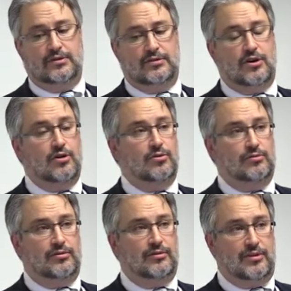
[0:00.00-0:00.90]
So
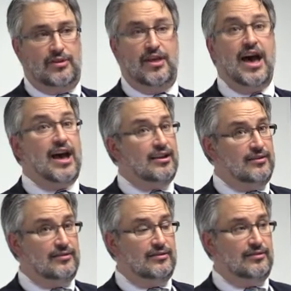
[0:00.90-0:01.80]
that,
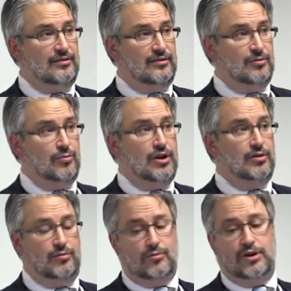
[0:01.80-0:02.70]

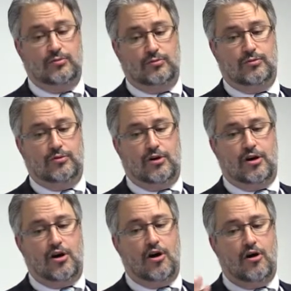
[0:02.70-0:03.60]
when
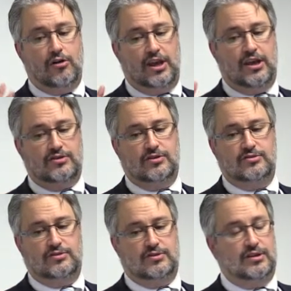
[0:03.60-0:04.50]
all
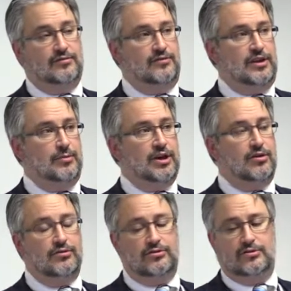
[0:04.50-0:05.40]
cancers in
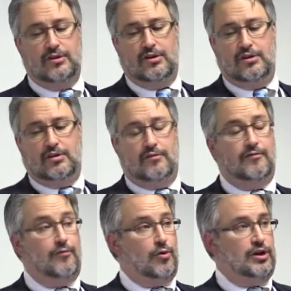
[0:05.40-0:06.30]
females,
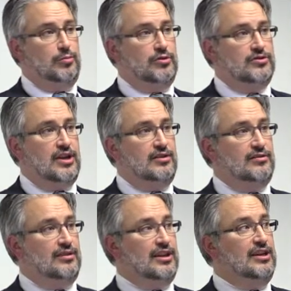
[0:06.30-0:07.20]
40%,
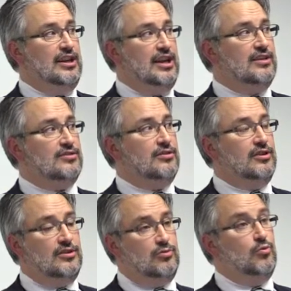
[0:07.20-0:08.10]
kidney cancer
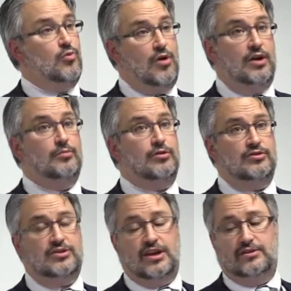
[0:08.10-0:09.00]
is
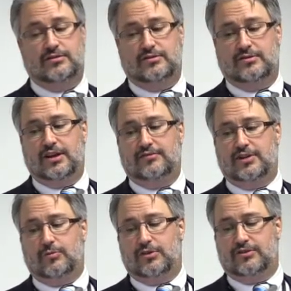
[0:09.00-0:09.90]
1%
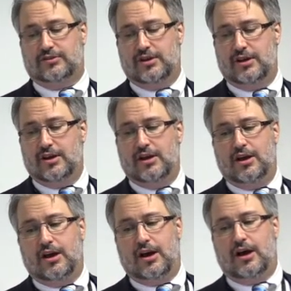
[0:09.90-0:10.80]
lifetime risk.
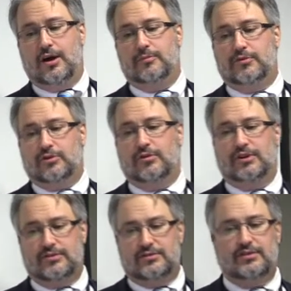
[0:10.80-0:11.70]
So
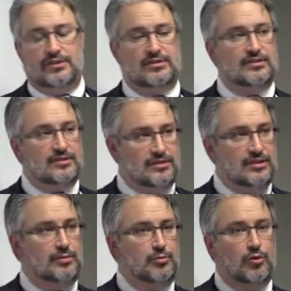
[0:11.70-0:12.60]
this is
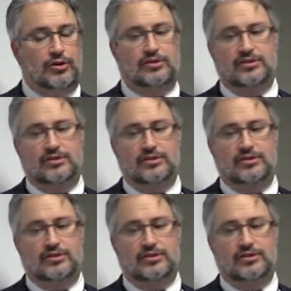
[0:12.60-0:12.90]
an important